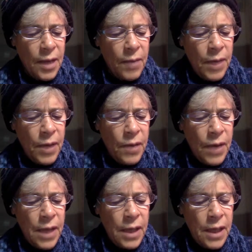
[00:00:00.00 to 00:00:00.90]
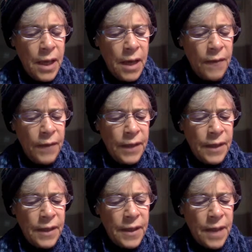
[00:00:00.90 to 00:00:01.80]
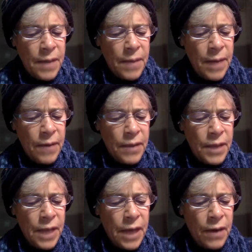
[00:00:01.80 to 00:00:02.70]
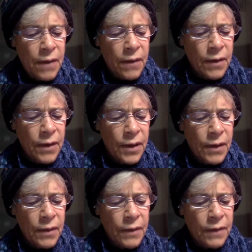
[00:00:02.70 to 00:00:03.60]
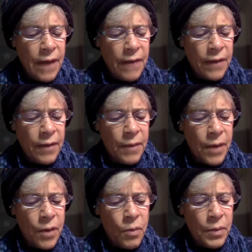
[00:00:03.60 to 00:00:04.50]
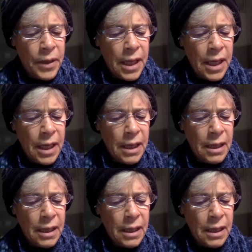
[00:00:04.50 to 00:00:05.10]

My great confidence in thy bounty, however, reviveth my hope in thee,